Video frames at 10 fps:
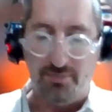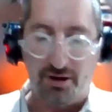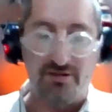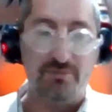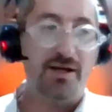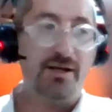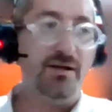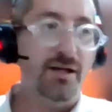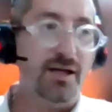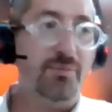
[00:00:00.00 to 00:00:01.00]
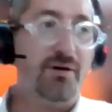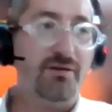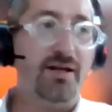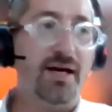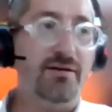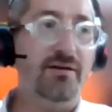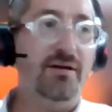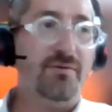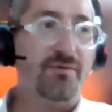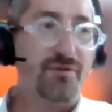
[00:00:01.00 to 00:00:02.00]
he bought the money, he bought the
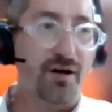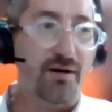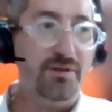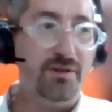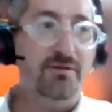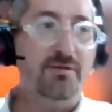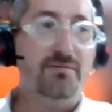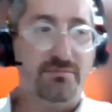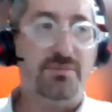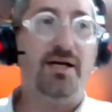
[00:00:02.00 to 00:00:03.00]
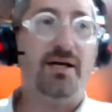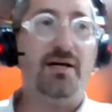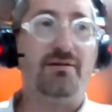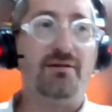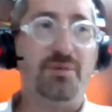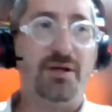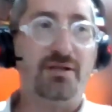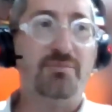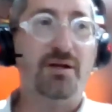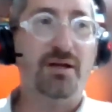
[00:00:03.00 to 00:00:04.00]
land from Bnei Chet,
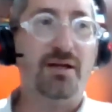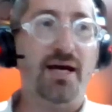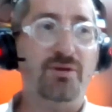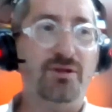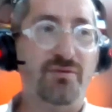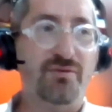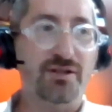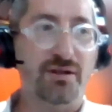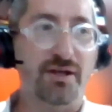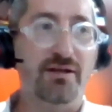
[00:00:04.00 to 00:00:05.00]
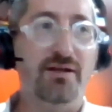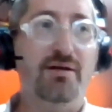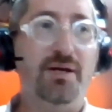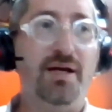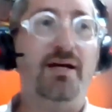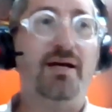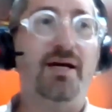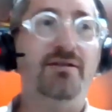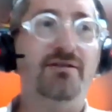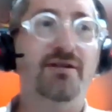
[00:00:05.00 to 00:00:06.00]
because the land was officially Bnei
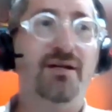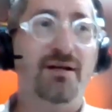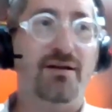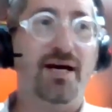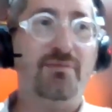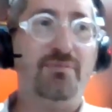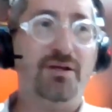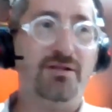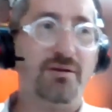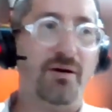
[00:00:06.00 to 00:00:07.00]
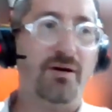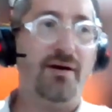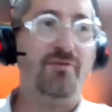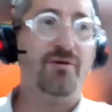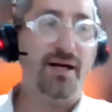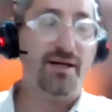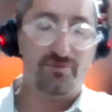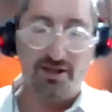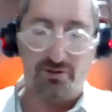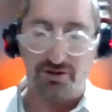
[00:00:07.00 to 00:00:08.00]
Chet's land because Ephron had
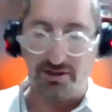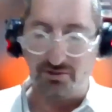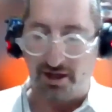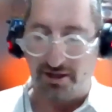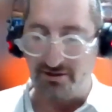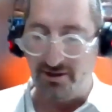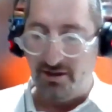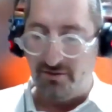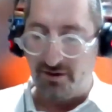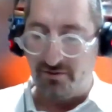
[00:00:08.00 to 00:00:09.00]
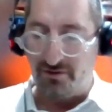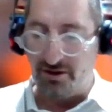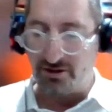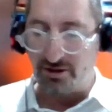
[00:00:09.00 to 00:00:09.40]
relinquished his right. And